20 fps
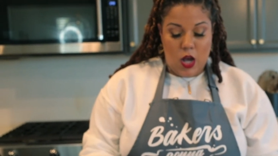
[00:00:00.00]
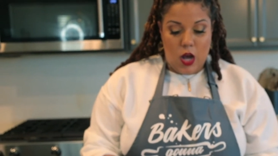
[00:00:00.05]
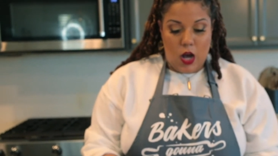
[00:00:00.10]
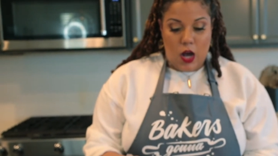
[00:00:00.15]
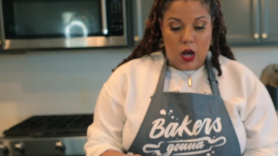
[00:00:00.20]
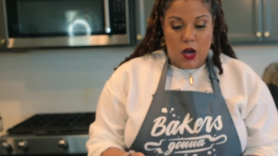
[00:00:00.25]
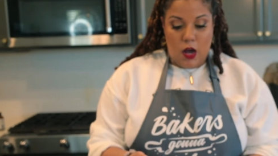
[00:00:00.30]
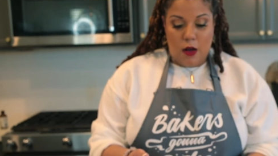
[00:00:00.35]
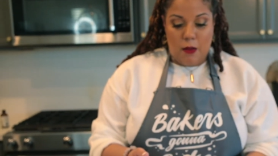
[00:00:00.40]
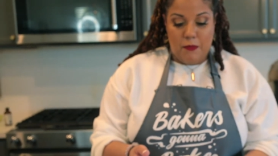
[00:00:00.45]

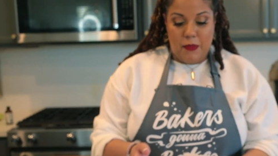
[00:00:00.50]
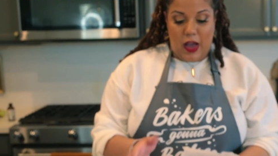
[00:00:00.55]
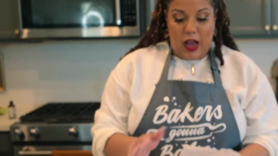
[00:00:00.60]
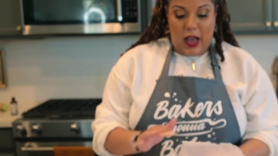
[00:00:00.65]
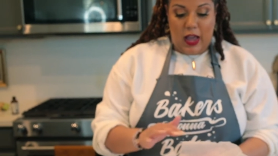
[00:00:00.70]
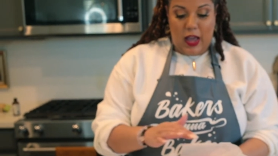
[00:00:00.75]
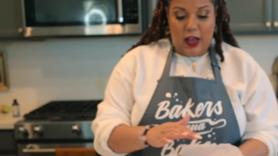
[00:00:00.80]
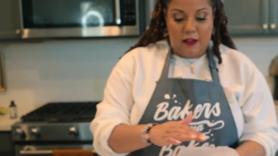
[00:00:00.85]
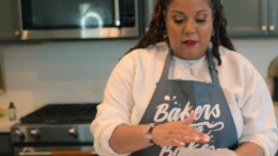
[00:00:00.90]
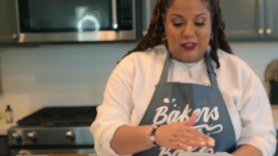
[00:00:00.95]

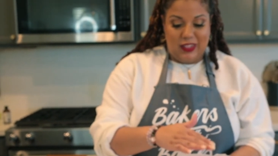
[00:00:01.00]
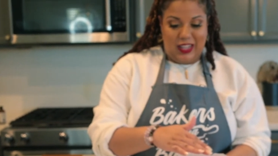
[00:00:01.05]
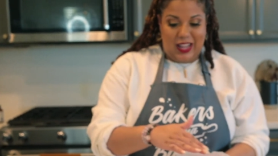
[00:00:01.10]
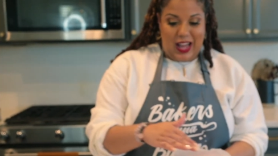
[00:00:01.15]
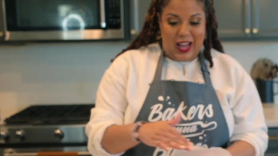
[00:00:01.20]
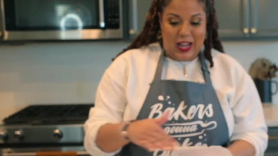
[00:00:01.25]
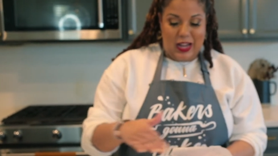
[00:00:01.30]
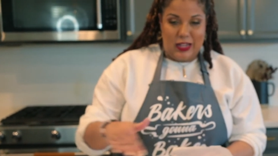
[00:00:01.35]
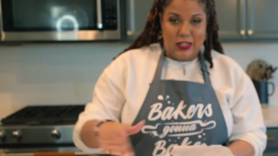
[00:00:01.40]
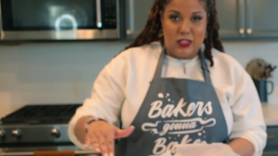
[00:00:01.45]
I have
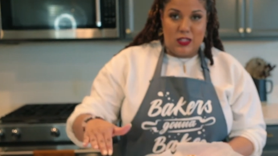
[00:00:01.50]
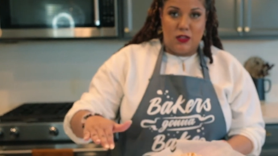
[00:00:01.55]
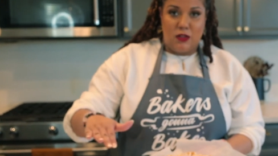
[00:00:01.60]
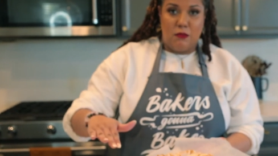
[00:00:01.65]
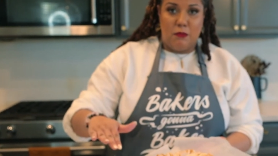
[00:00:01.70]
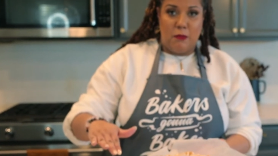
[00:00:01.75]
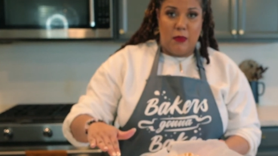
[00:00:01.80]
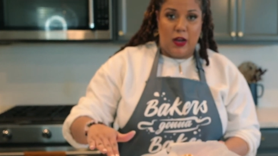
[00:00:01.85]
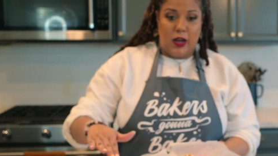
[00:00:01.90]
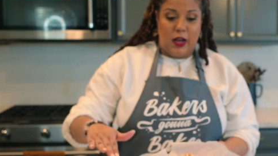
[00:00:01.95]
lined
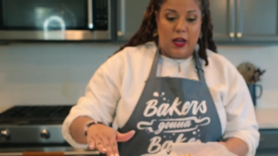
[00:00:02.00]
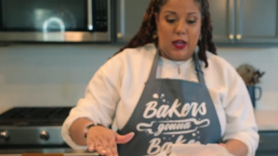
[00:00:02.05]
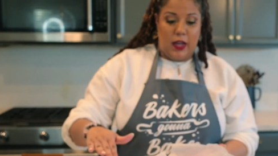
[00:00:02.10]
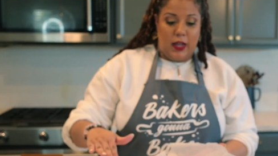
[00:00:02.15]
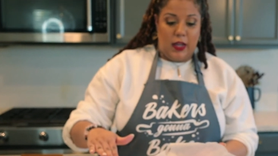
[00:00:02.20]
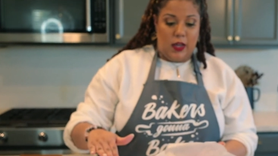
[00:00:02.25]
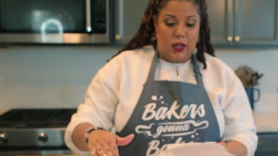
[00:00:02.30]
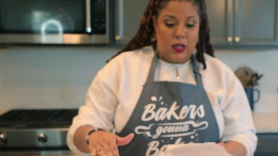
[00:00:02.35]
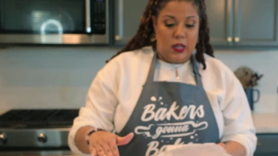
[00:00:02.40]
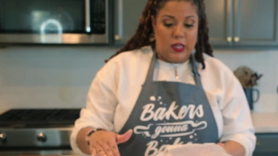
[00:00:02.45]

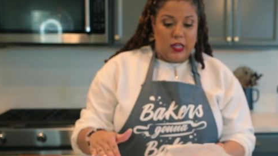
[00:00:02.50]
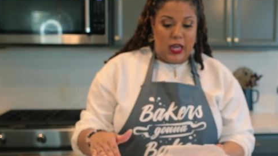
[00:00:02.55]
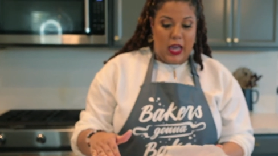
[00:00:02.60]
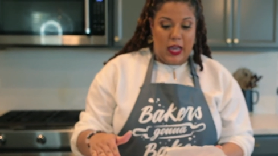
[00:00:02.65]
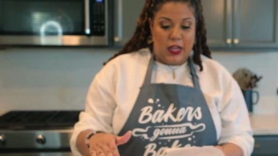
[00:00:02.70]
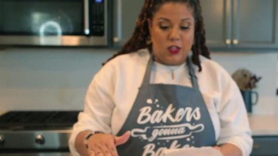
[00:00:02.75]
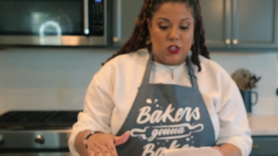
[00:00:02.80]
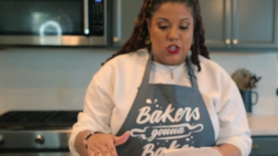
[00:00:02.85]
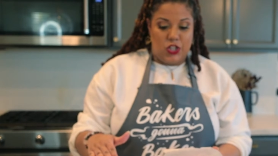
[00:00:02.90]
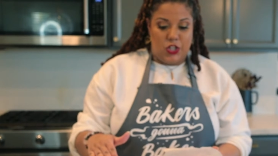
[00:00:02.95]
my
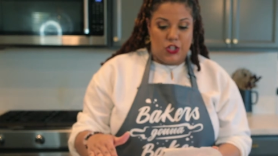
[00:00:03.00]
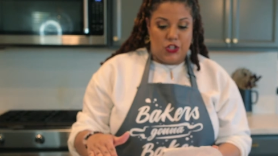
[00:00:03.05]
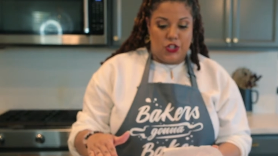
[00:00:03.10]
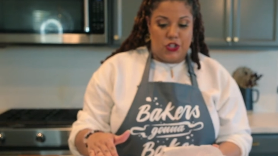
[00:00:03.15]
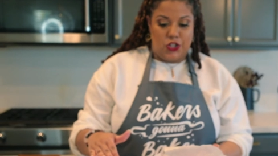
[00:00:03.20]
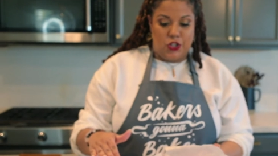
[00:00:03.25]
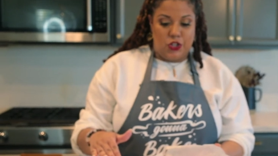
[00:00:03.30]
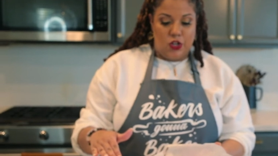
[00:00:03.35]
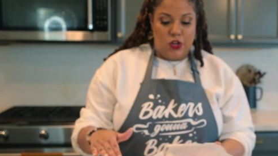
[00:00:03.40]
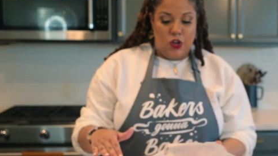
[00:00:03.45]
cake
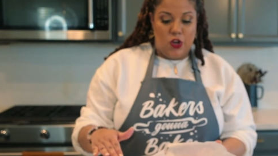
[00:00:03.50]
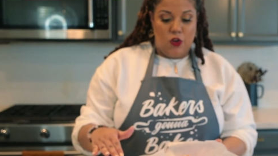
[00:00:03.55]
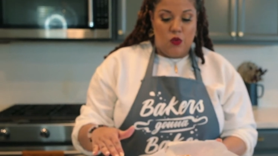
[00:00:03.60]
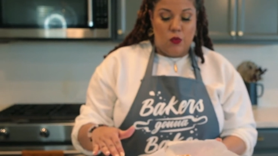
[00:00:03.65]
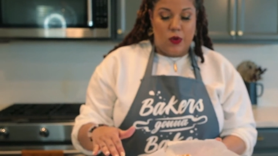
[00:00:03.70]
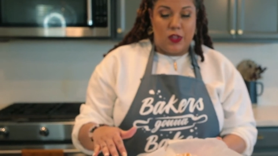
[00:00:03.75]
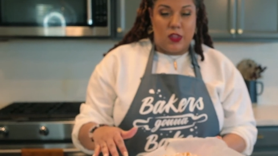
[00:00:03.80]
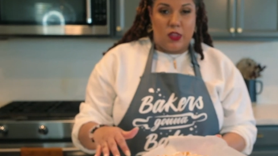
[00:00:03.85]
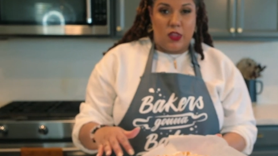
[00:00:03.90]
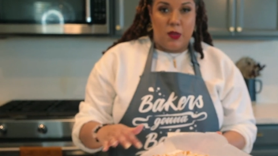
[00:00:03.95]
dish
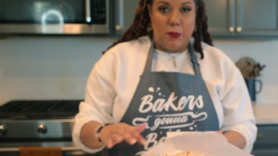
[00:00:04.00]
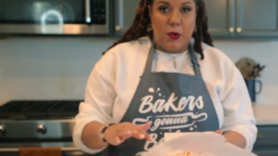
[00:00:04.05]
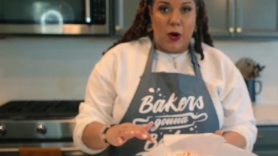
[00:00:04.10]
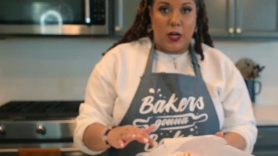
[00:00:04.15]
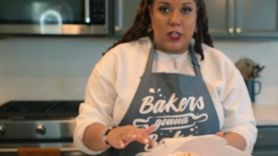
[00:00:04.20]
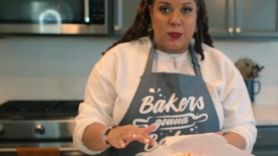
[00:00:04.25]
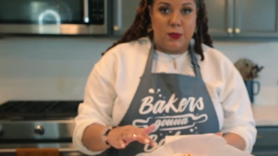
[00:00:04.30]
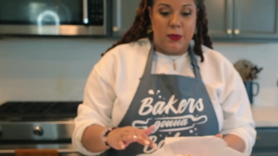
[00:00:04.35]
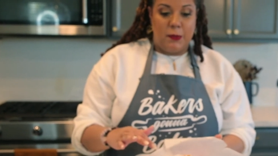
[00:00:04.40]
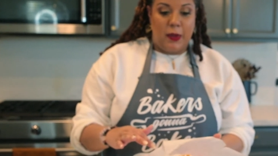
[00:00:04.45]
with
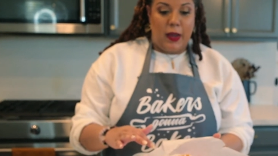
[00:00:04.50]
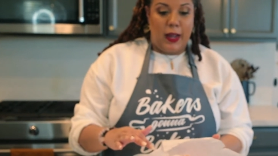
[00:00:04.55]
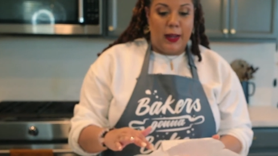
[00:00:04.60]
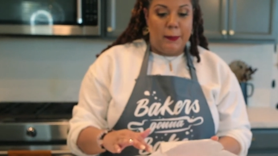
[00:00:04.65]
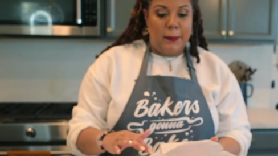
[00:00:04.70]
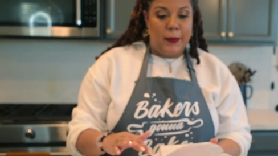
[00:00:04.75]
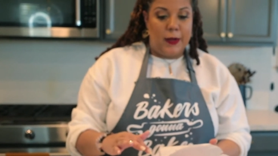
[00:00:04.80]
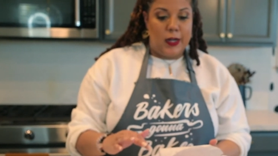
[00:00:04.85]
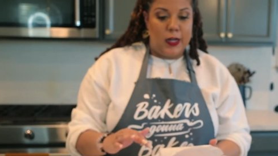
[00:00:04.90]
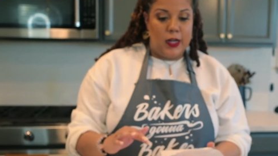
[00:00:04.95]
parchment
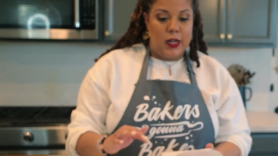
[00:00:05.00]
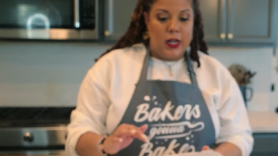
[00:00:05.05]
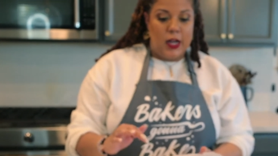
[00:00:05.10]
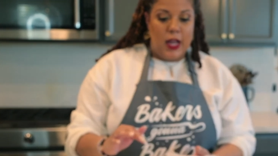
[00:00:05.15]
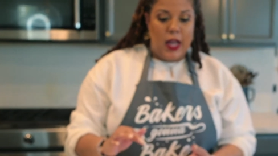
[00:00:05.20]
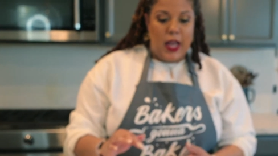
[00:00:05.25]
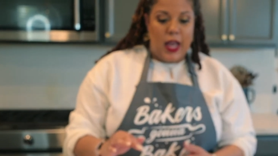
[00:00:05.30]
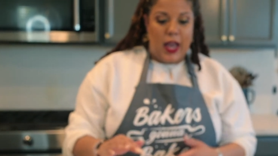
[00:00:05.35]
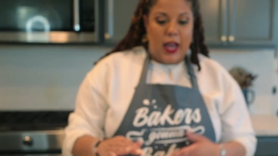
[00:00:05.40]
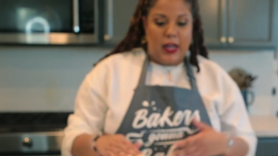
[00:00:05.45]
paper
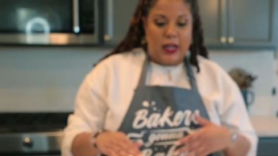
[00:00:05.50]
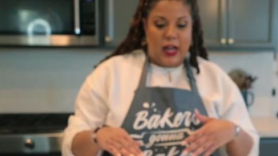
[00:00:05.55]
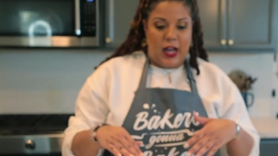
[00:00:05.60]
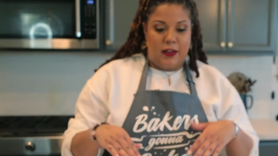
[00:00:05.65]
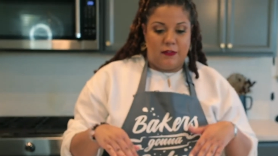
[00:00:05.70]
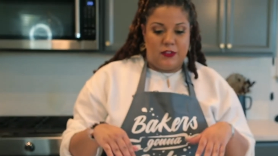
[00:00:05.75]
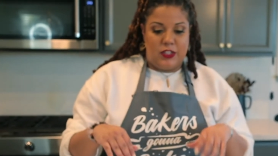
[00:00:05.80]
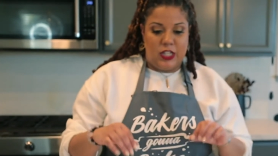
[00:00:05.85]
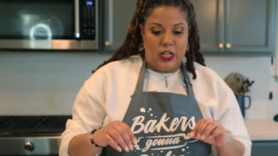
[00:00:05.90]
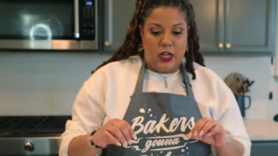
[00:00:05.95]
and
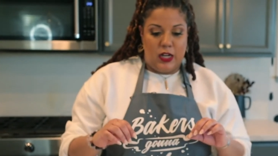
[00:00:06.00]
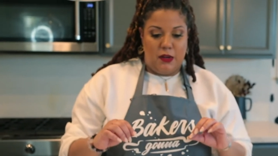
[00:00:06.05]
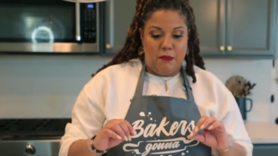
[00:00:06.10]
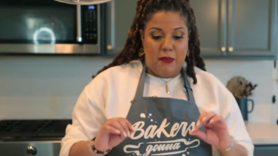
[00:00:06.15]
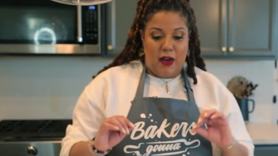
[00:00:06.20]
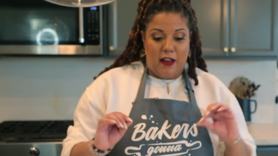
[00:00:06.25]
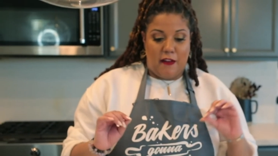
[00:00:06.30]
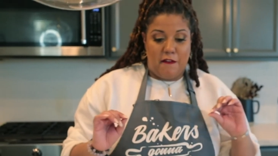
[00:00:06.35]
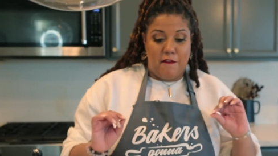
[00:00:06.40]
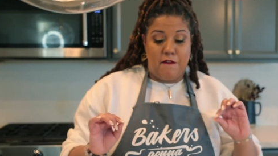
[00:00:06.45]
I've done
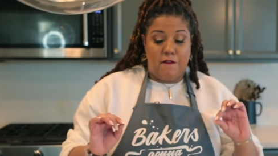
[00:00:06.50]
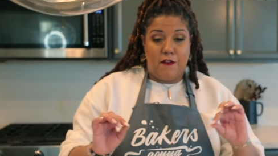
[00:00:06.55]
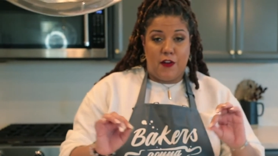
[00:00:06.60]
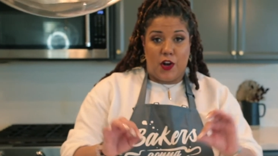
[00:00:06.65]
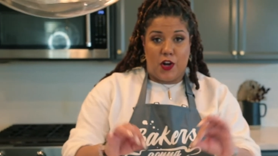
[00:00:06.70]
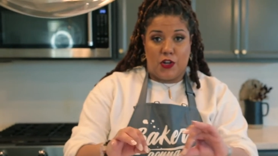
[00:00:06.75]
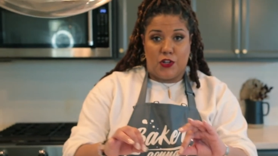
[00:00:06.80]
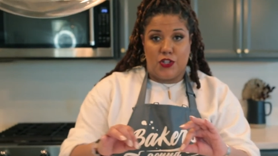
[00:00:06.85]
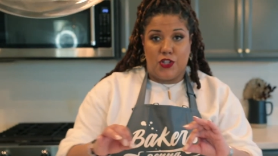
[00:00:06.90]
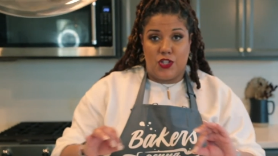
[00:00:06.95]
my
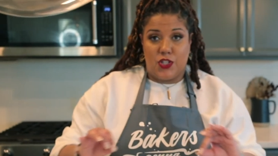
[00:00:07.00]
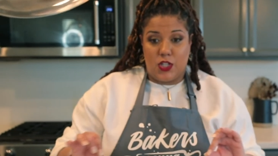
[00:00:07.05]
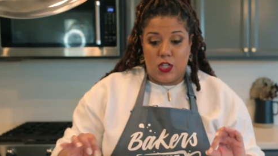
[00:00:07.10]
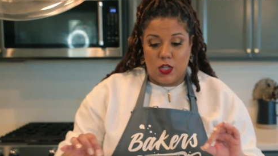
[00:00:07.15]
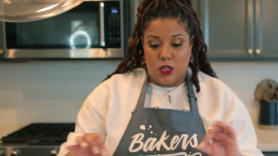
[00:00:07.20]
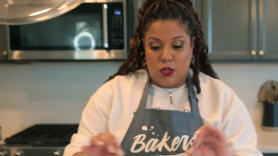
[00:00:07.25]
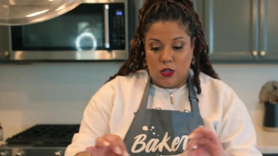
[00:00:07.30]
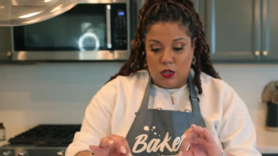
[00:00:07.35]
first